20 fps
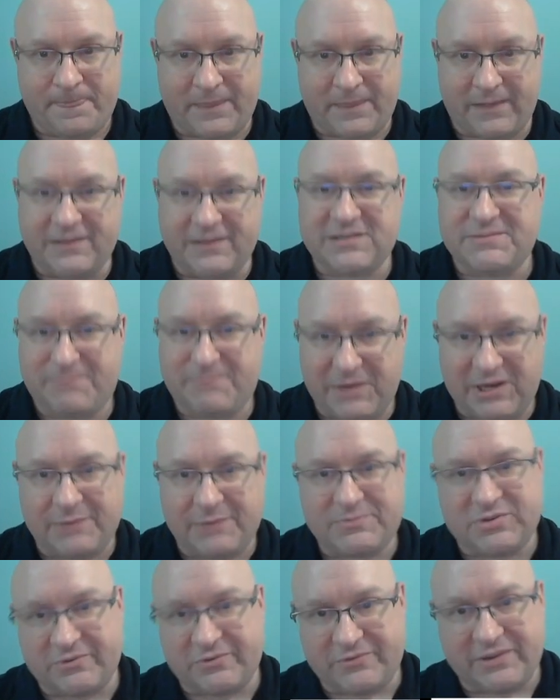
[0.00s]
And the
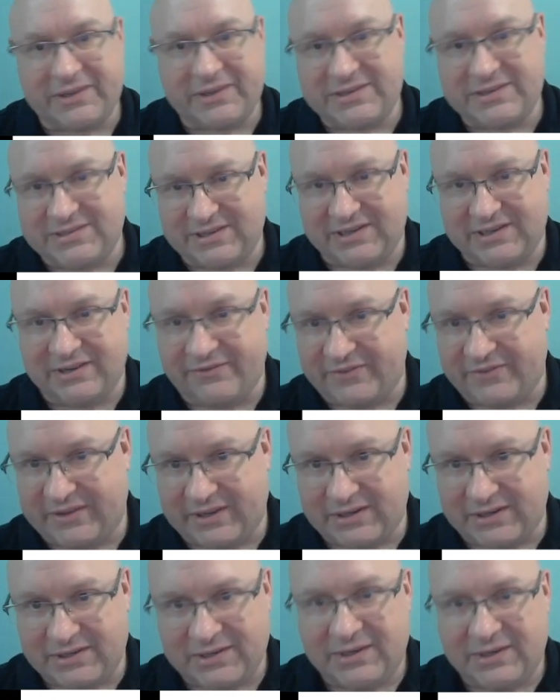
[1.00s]
speedups are really
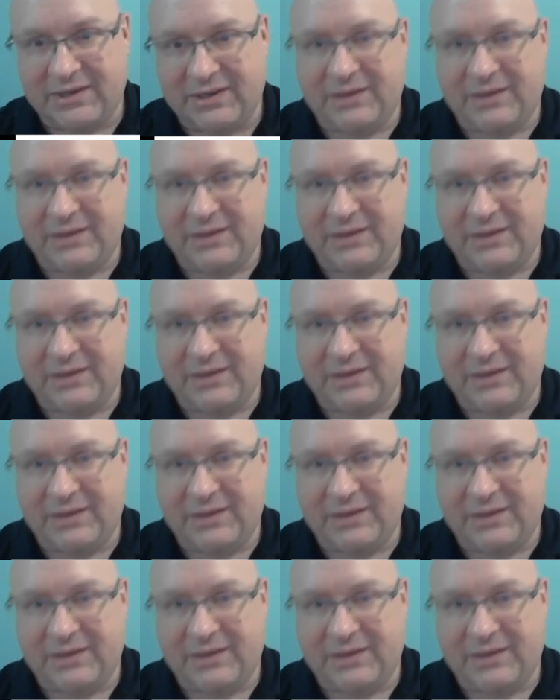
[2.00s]
significant.